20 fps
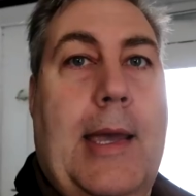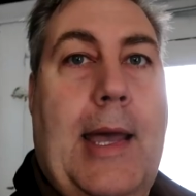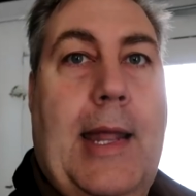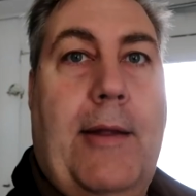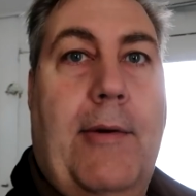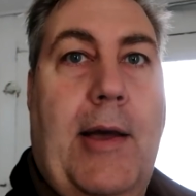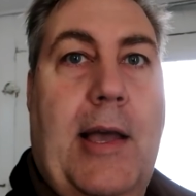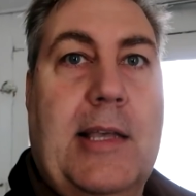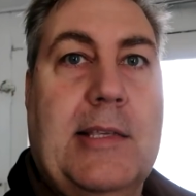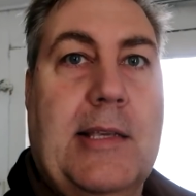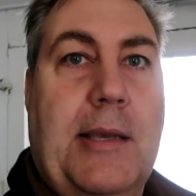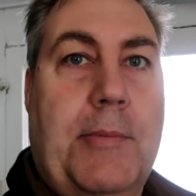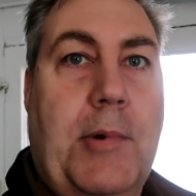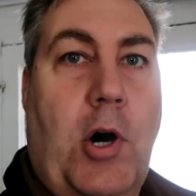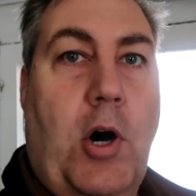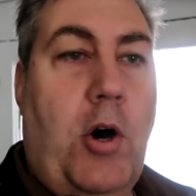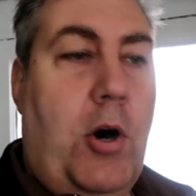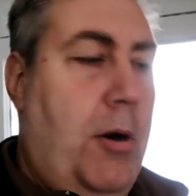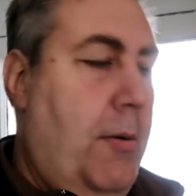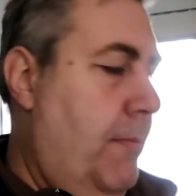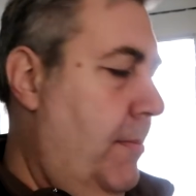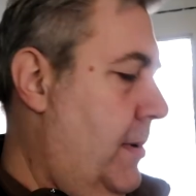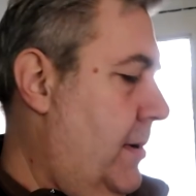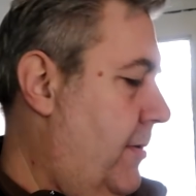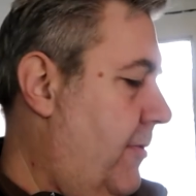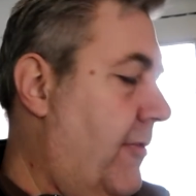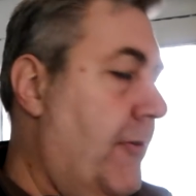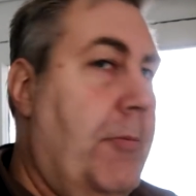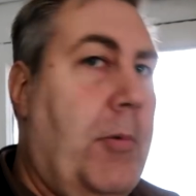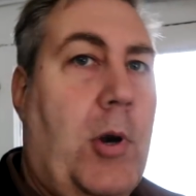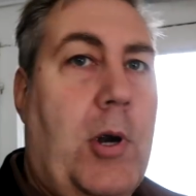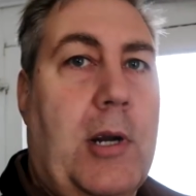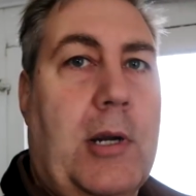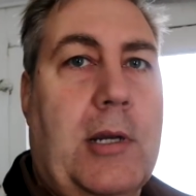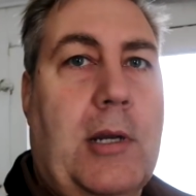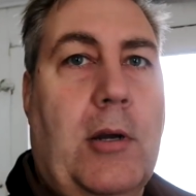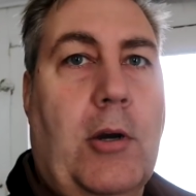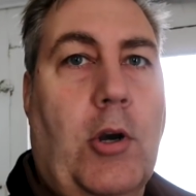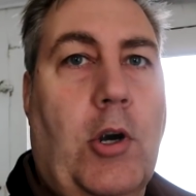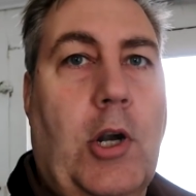Anyways, I'm home from
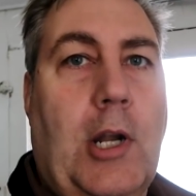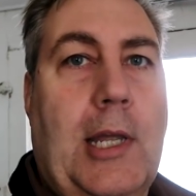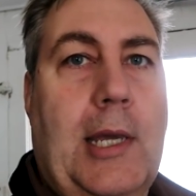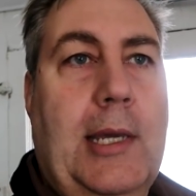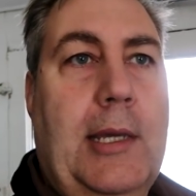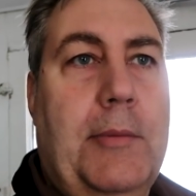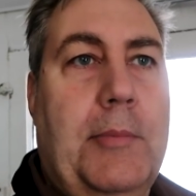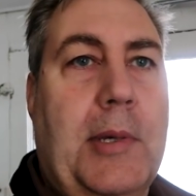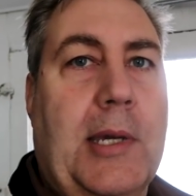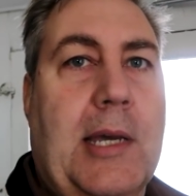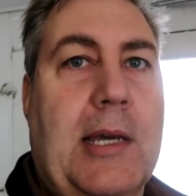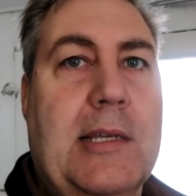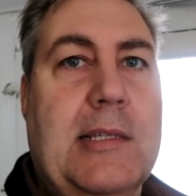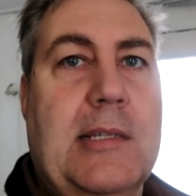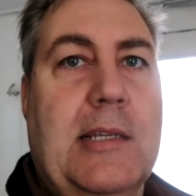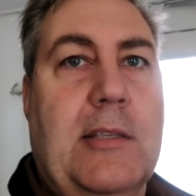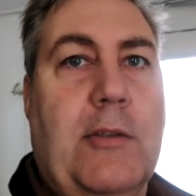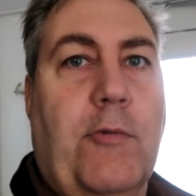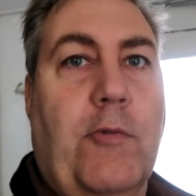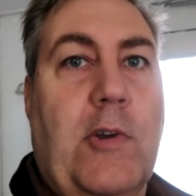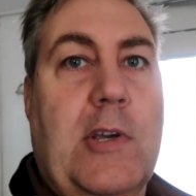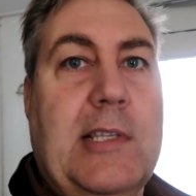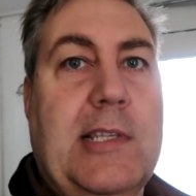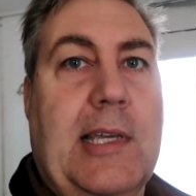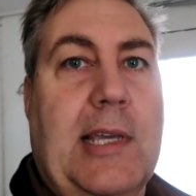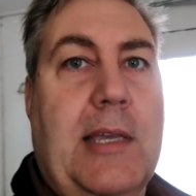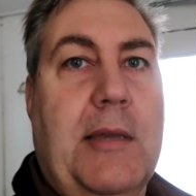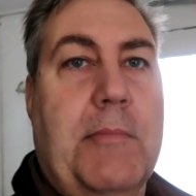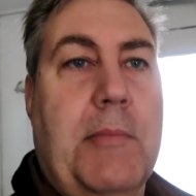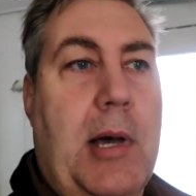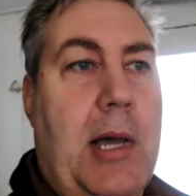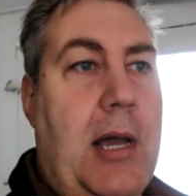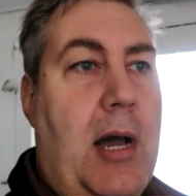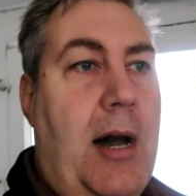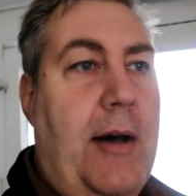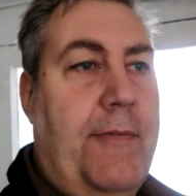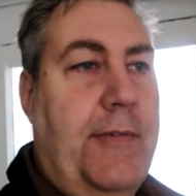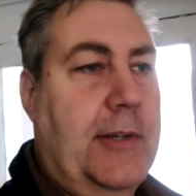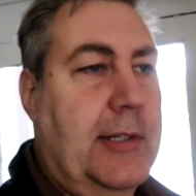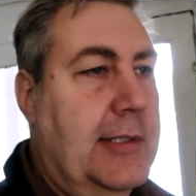work early because it's freezing in my
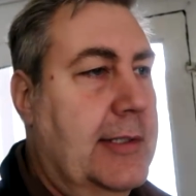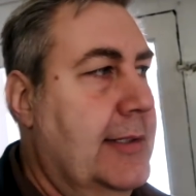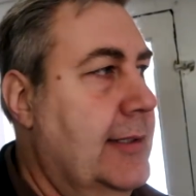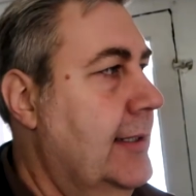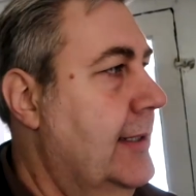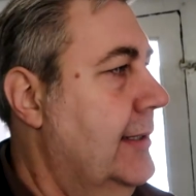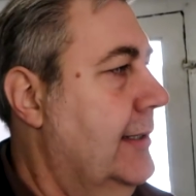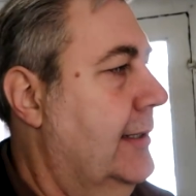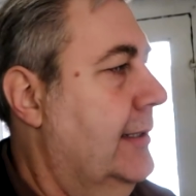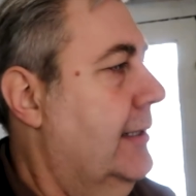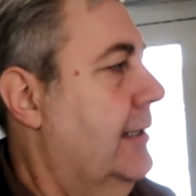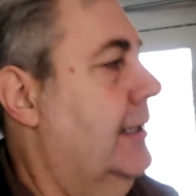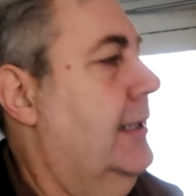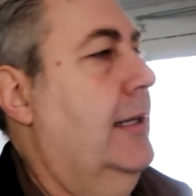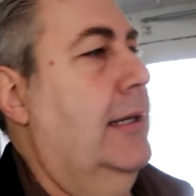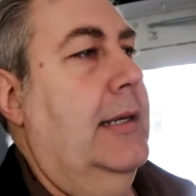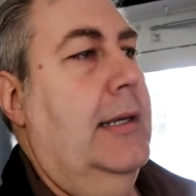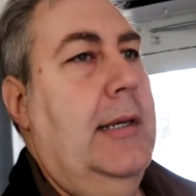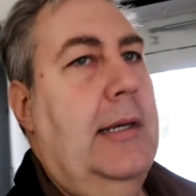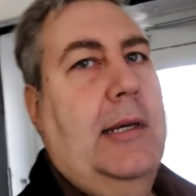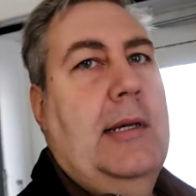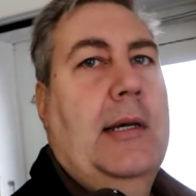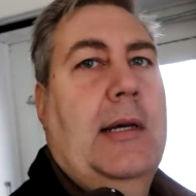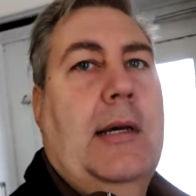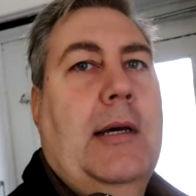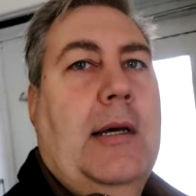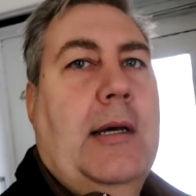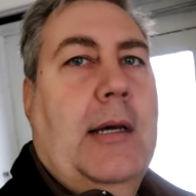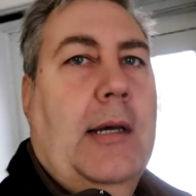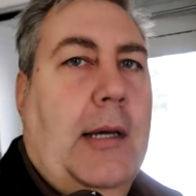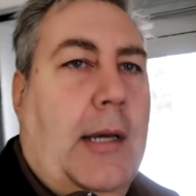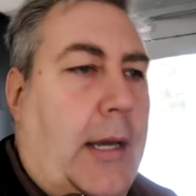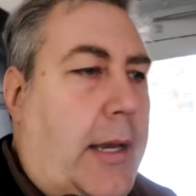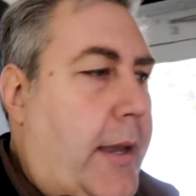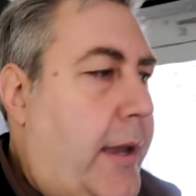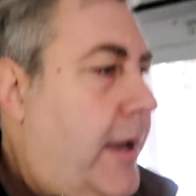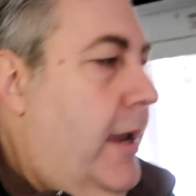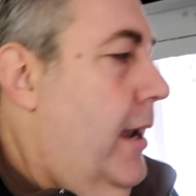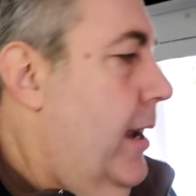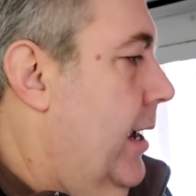office. Oh,
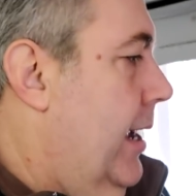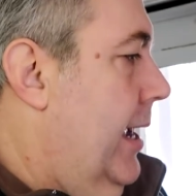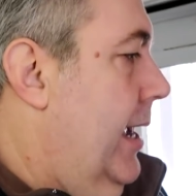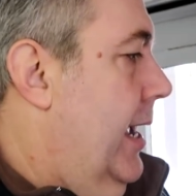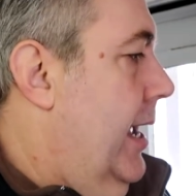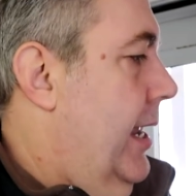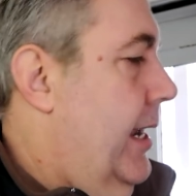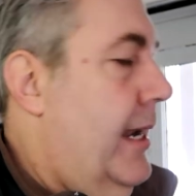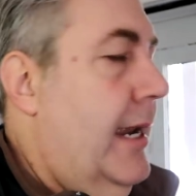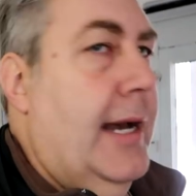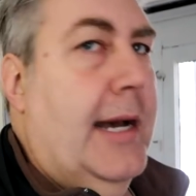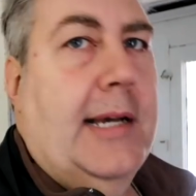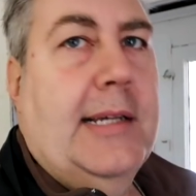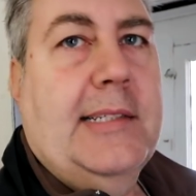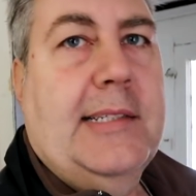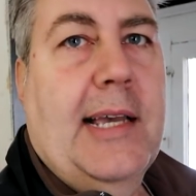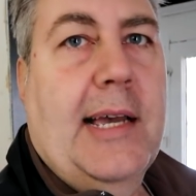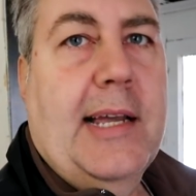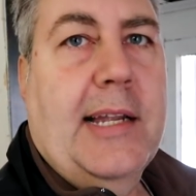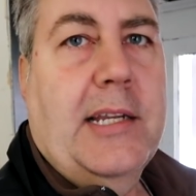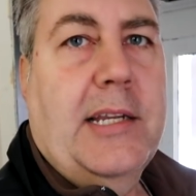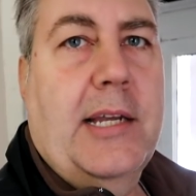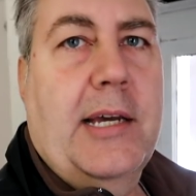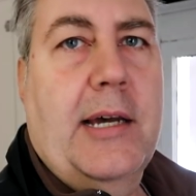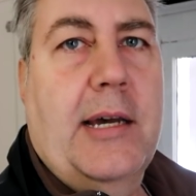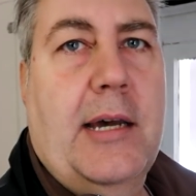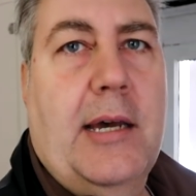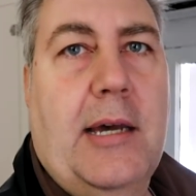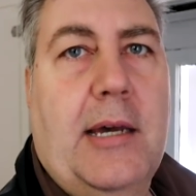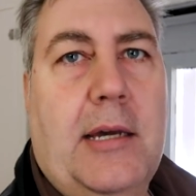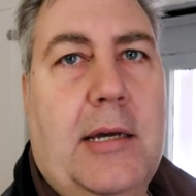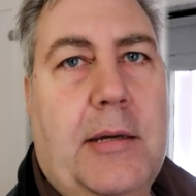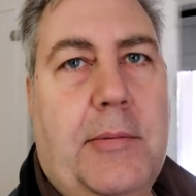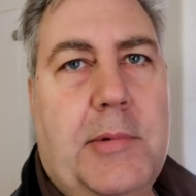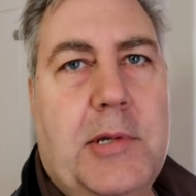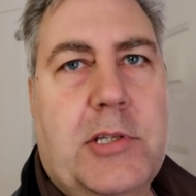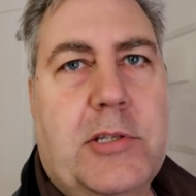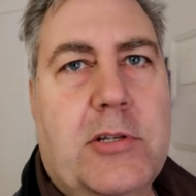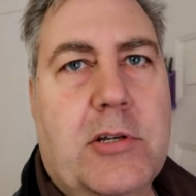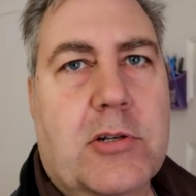okay. And I said,
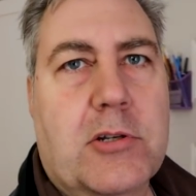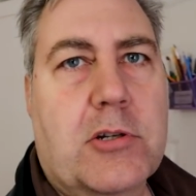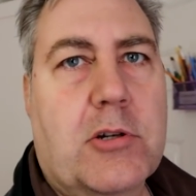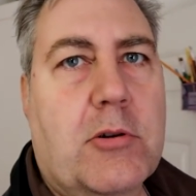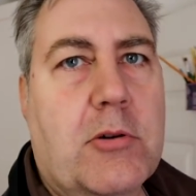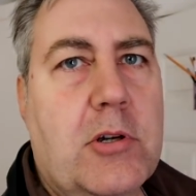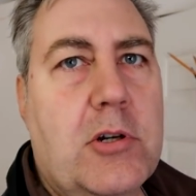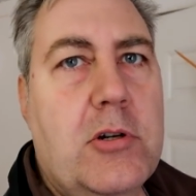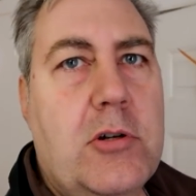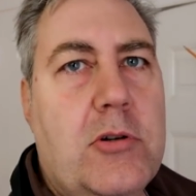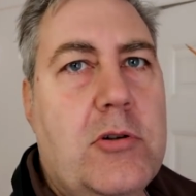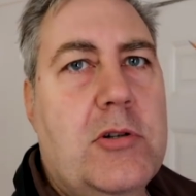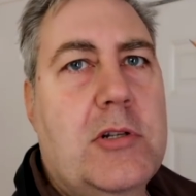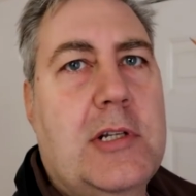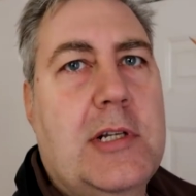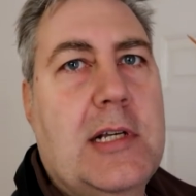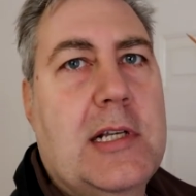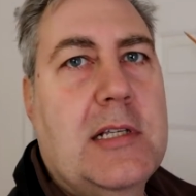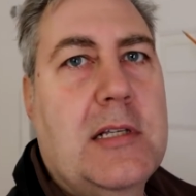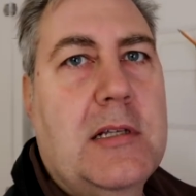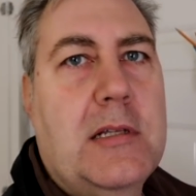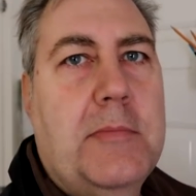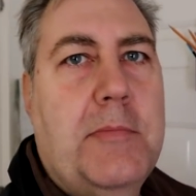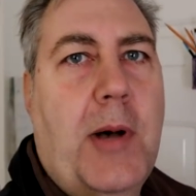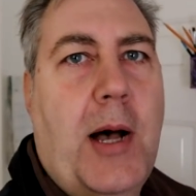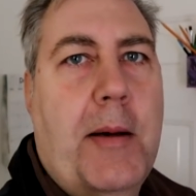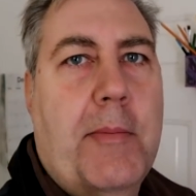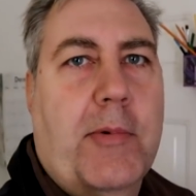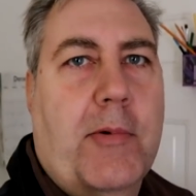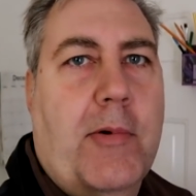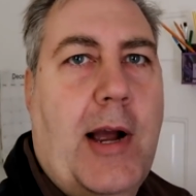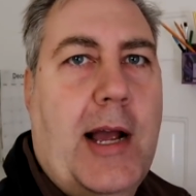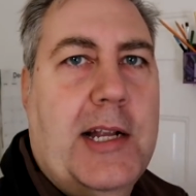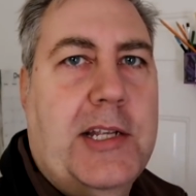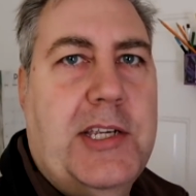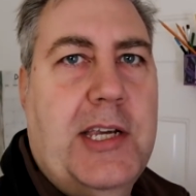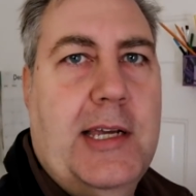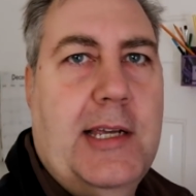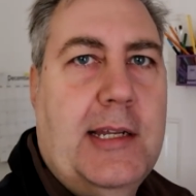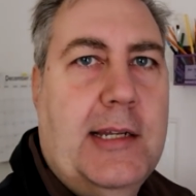Mister Scrooge, this is Bob
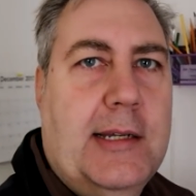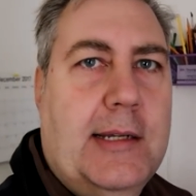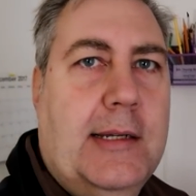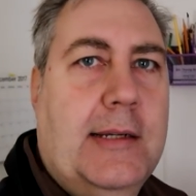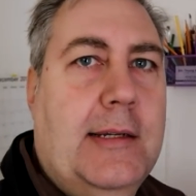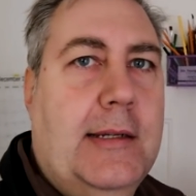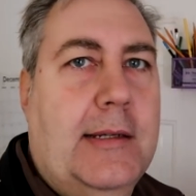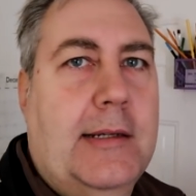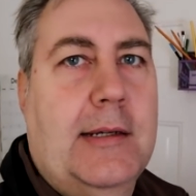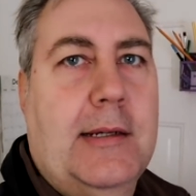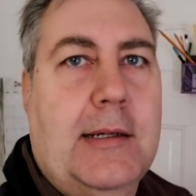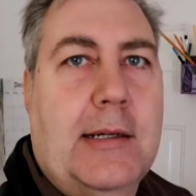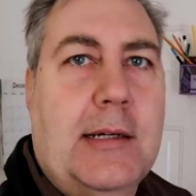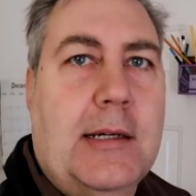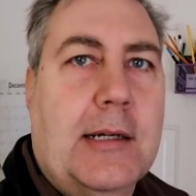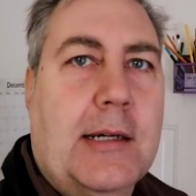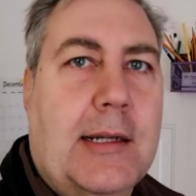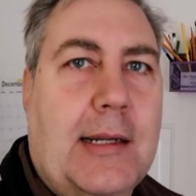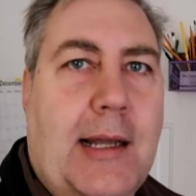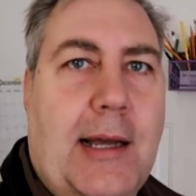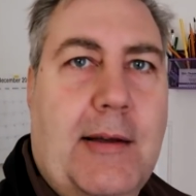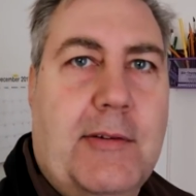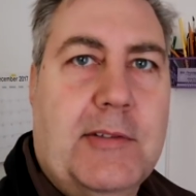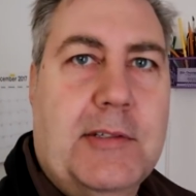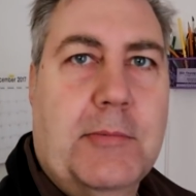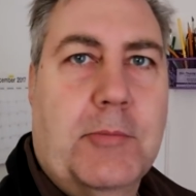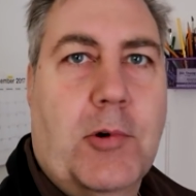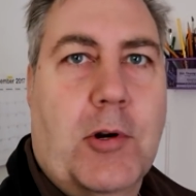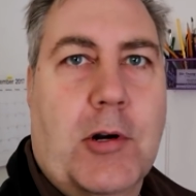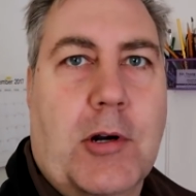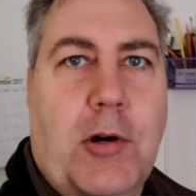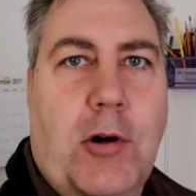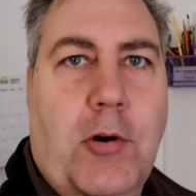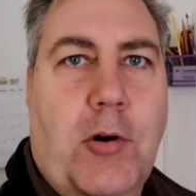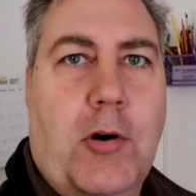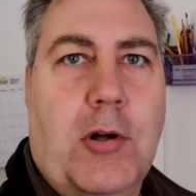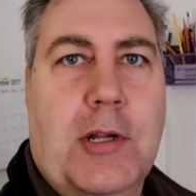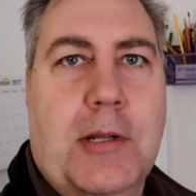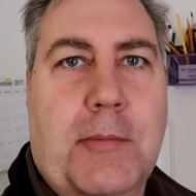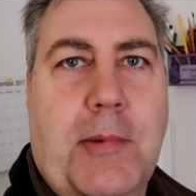Cratchit. Can I have some more
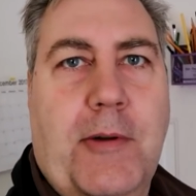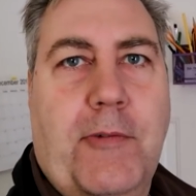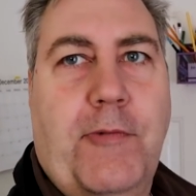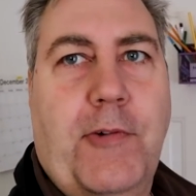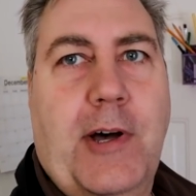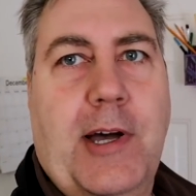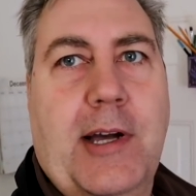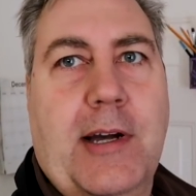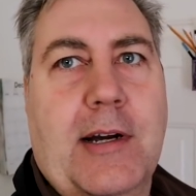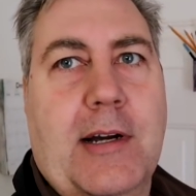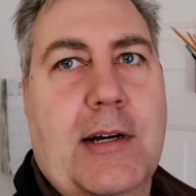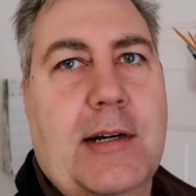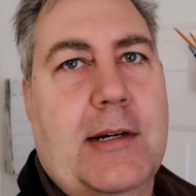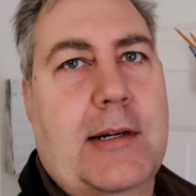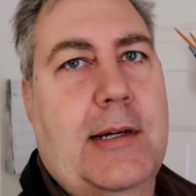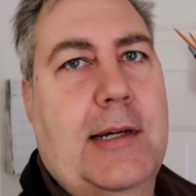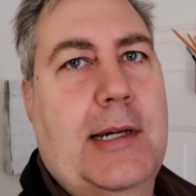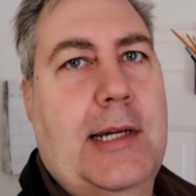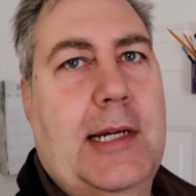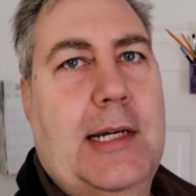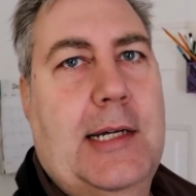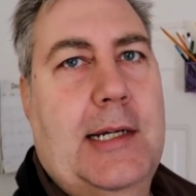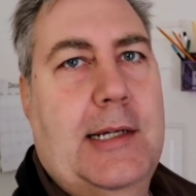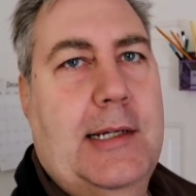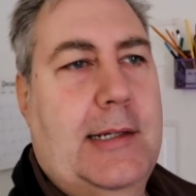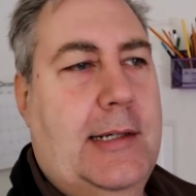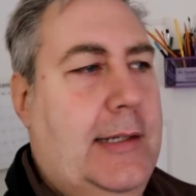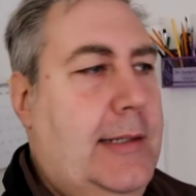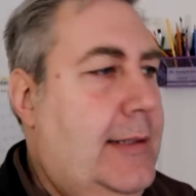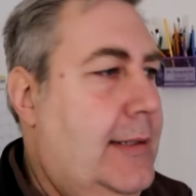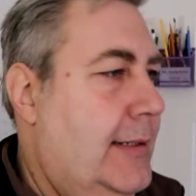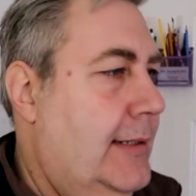coal in my fire? And